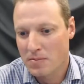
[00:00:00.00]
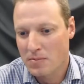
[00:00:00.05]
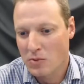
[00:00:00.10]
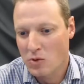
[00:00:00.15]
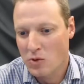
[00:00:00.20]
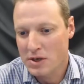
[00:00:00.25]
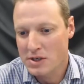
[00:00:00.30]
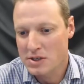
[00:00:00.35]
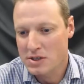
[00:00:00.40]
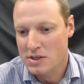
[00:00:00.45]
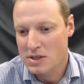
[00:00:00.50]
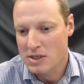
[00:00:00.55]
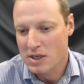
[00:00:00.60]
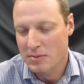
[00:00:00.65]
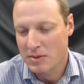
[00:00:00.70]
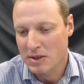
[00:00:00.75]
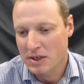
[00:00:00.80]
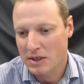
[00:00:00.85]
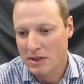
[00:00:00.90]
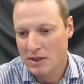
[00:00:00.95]
questions
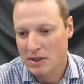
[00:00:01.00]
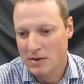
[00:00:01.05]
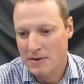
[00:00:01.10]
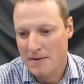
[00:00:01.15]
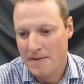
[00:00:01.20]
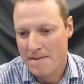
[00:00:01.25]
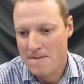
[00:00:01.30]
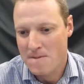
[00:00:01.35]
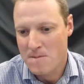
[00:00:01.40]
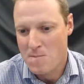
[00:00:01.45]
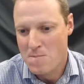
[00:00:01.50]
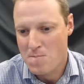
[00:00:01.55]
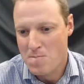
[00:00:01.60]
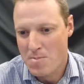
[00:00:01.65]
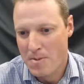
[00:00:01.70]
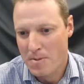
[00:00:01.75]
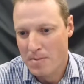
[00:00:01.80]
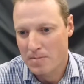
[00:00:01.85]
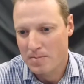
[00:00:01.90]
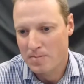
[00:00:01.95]
coming in, yeah?
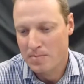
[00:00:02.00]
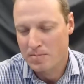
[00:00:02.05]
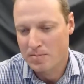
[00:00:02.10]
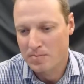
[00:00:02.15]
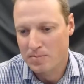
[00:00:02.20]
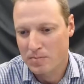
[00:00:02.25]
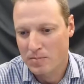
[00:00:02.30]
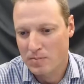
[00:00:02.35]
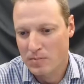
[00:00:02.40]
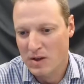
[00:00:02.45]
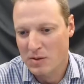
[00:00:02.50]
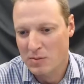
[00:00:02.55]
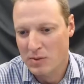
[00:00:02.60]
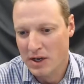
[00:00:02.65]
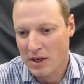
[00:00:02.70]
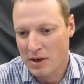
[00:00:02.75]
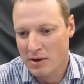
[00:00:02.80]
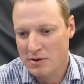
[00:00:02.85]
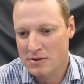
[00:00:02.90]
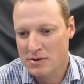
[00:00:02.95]

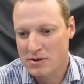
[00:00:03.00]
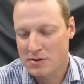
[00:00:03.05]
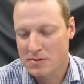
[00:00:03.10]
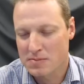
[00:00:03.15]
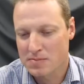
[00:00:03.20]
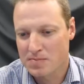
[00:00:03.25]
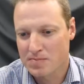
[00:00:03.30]
Anybody else?